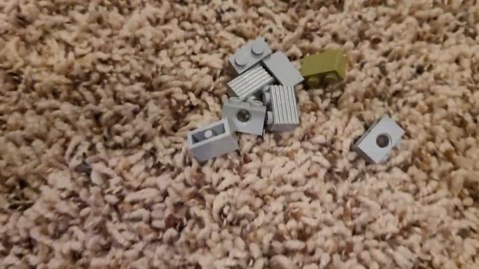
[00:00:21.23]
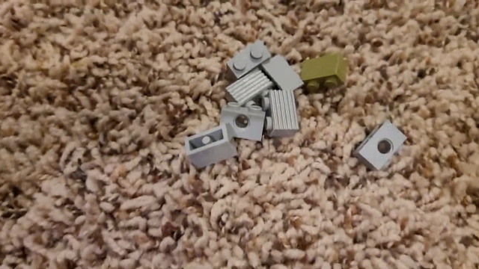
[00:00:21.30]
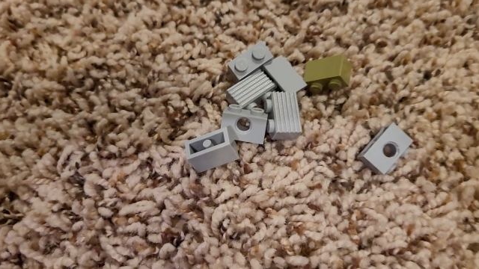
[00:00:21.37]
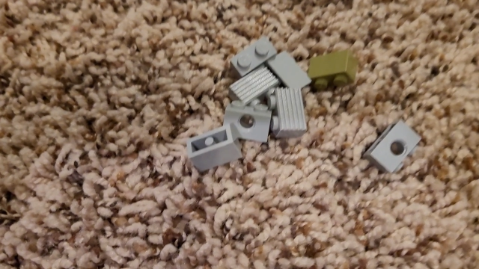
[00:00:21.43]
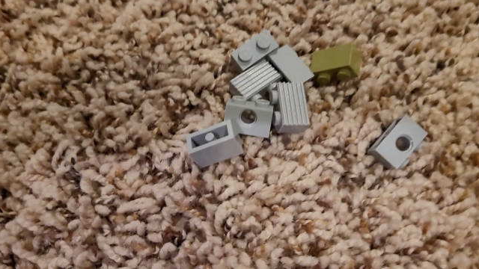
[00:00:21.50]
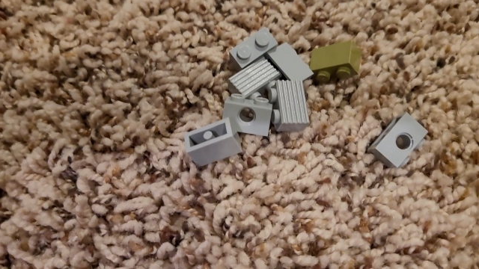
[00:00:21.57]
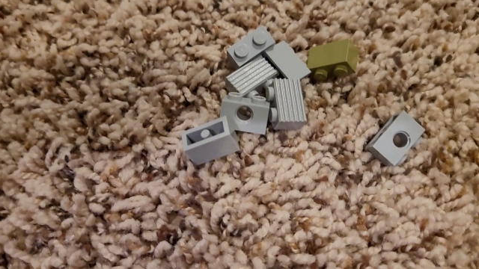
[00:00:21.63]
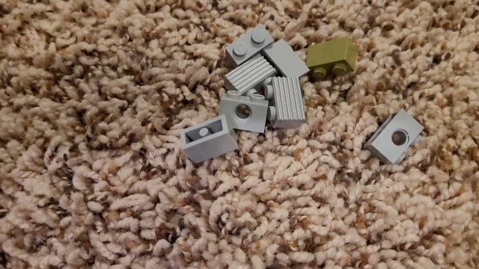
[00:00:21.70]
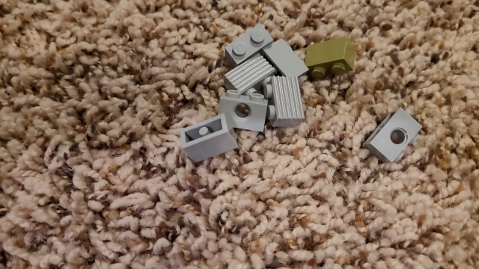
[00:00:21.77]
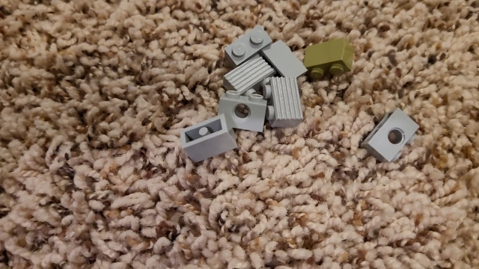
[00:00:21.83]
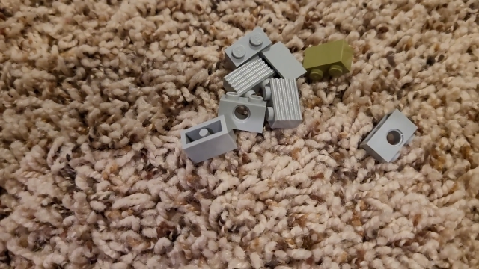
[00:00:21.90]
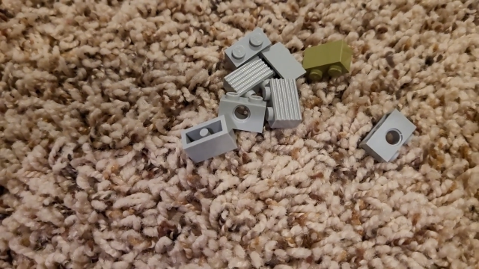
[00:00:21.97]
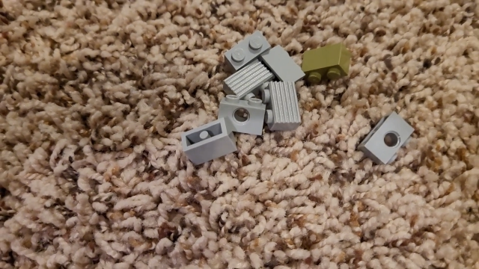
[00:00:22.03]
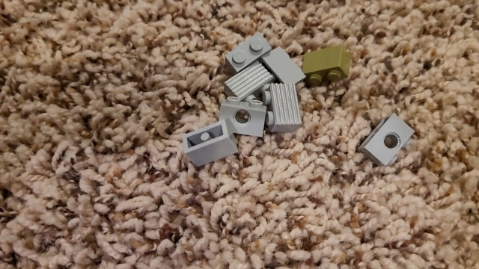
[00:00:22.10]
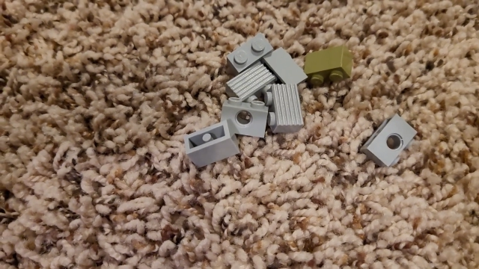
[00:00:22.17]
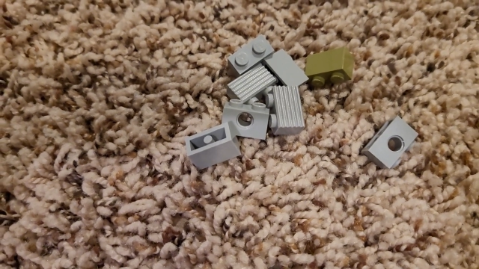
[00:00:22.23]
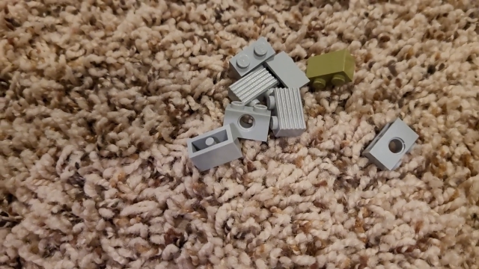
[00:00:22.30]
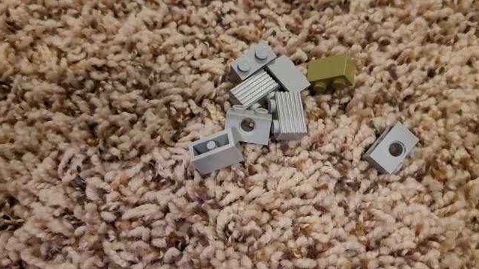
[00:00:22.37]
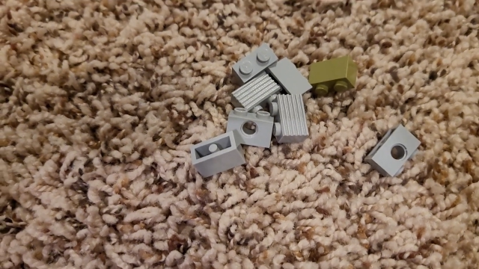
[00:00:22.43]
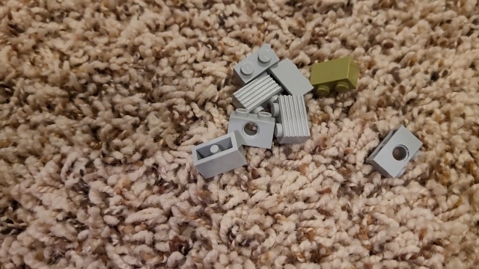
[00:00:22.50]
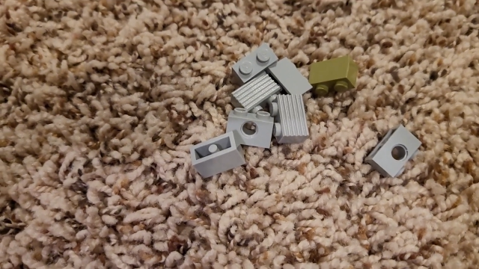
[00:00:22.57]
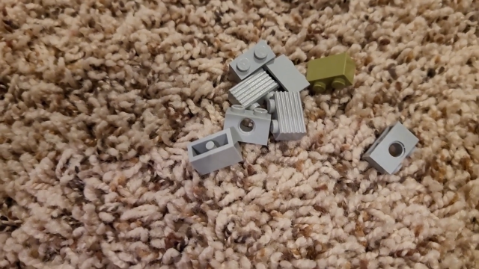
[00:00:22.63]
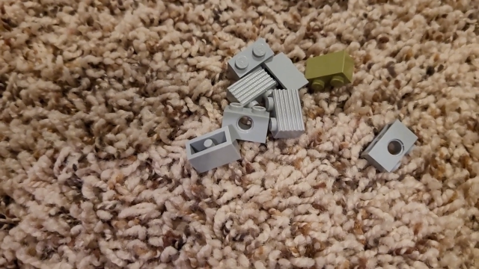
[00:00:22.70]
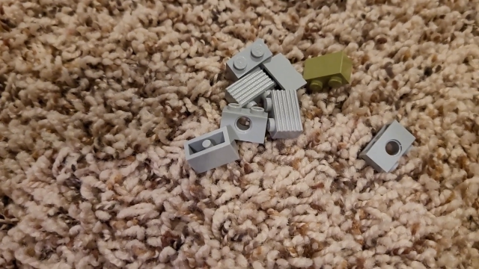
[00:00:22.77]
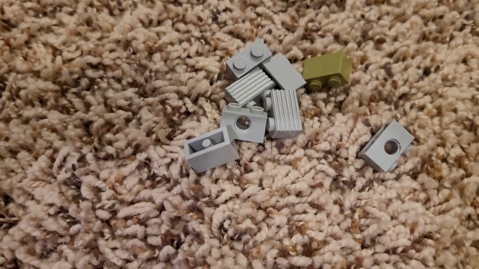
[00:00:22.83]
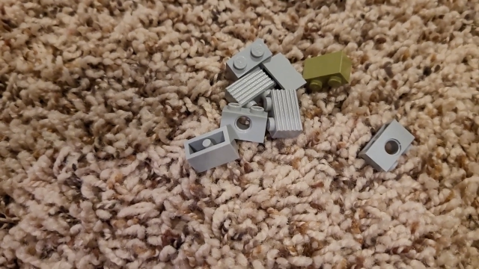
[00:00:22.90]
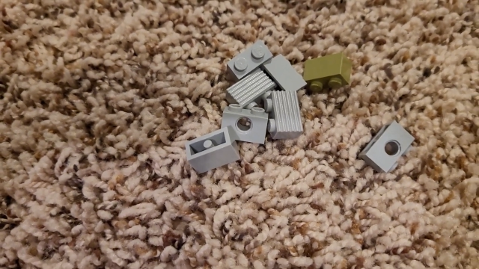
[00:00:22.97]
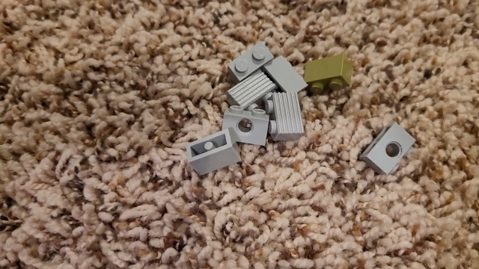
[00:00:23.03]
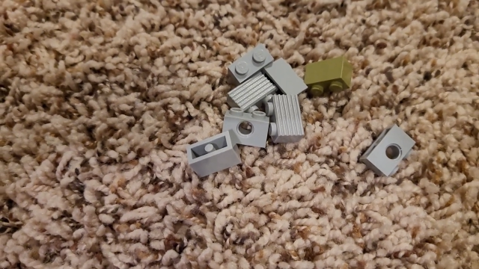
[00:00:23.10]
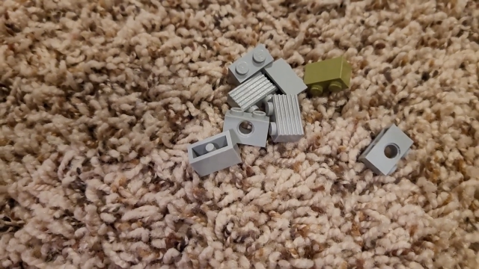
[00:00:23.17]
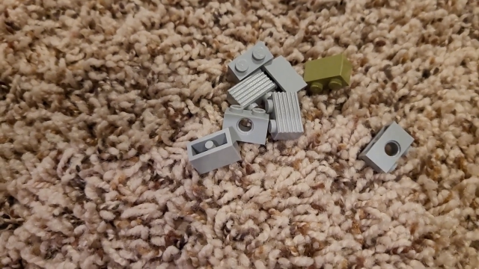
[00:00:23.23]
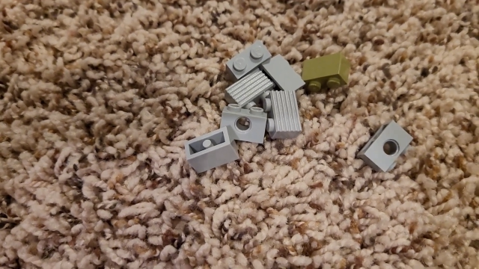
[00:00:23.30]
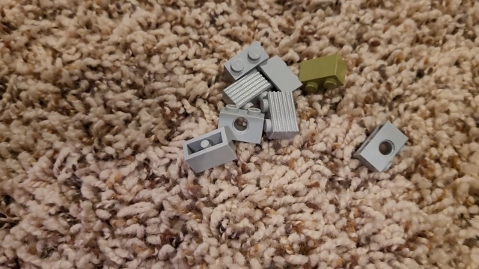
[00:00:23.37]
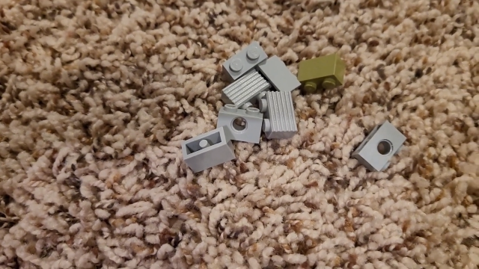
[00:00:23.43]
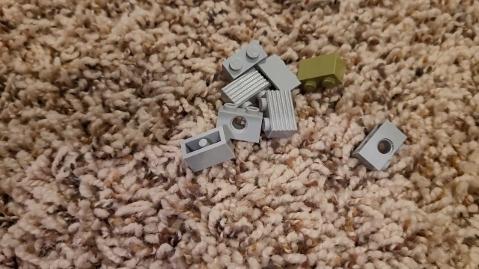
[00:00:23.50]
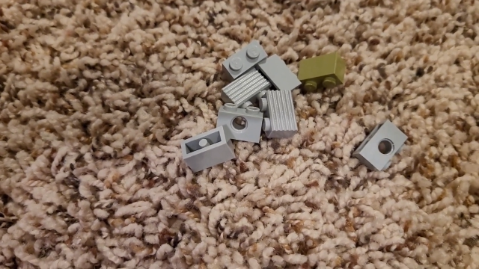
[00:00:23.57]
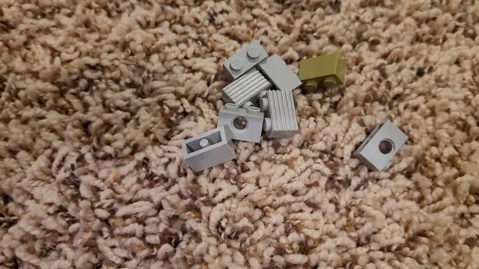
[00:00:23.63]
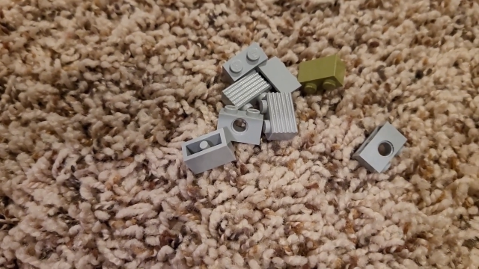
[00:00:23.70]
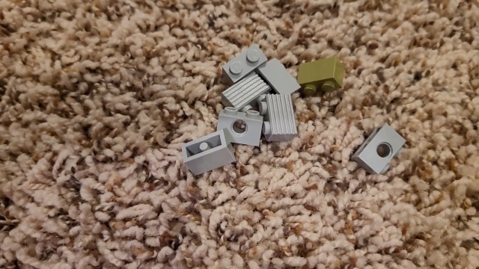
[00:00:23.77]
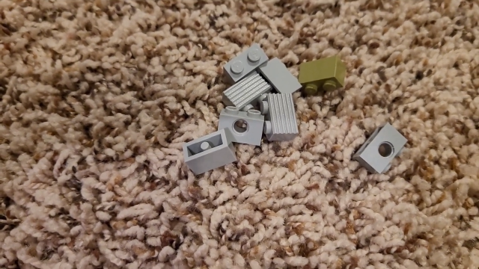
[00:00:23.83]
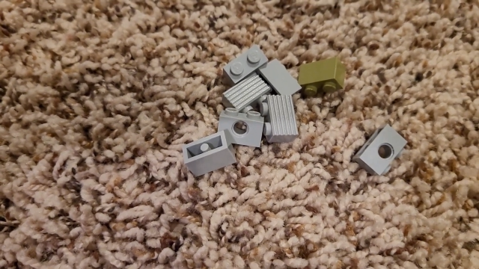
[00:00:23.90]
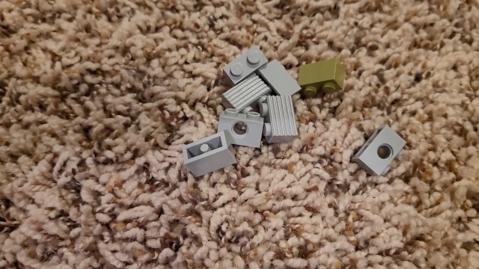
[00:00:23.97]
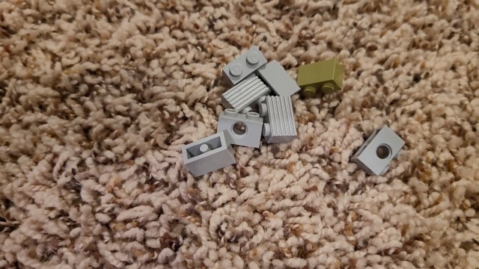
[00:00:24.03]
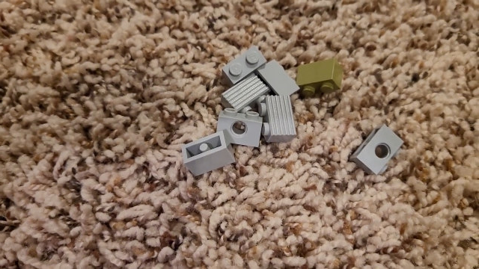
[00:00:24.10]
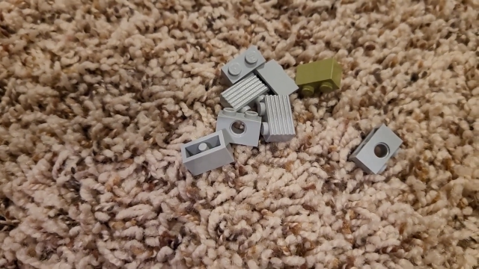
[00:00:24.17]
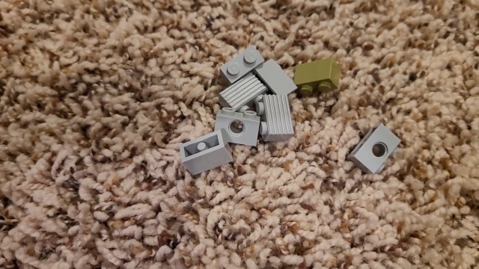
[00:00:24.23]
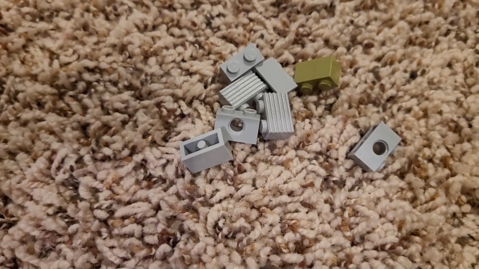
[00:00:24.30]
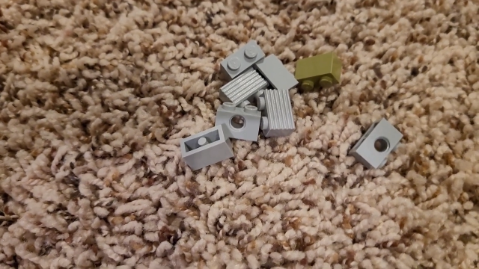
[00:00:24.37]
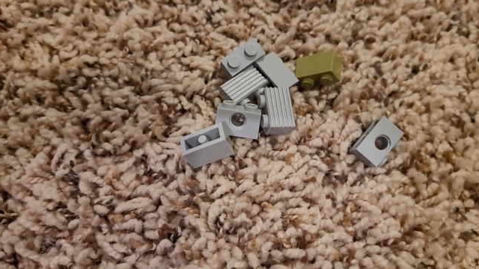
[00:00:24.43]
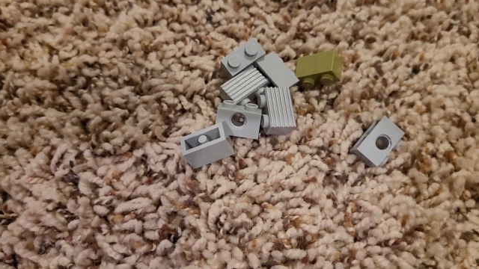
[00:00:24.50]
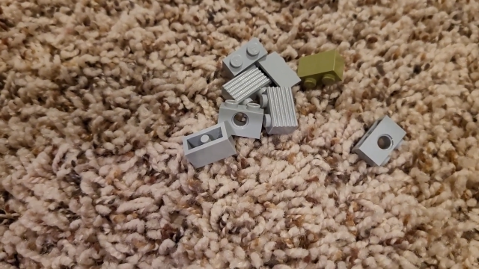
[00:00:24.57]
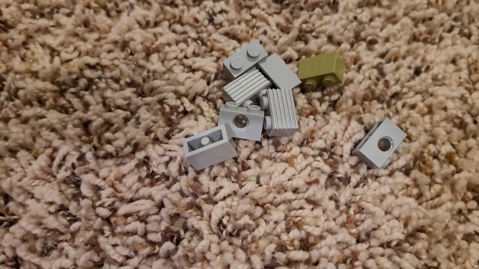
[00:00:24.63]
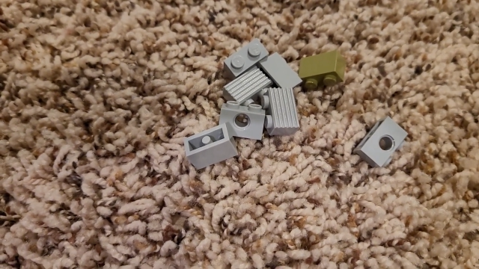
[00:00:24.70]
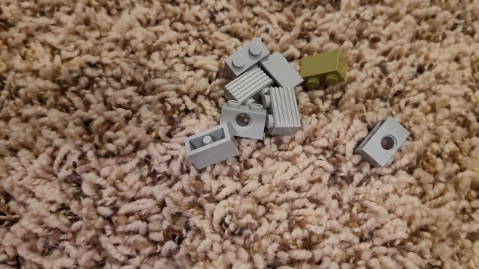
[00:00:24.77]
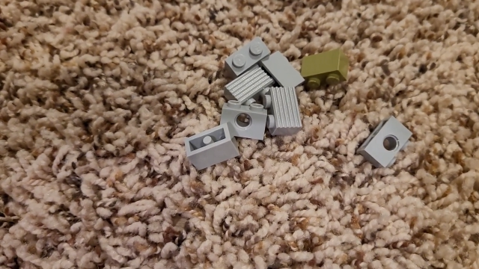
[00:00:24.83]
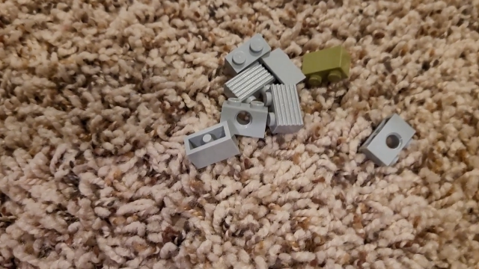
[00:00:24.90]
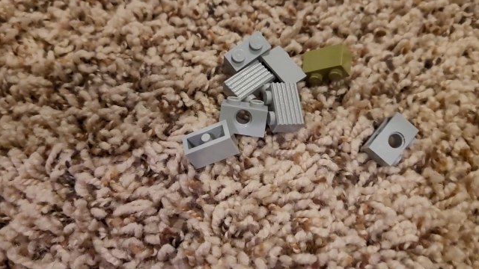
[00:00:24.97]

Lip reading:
Nobody's mouth can be seen.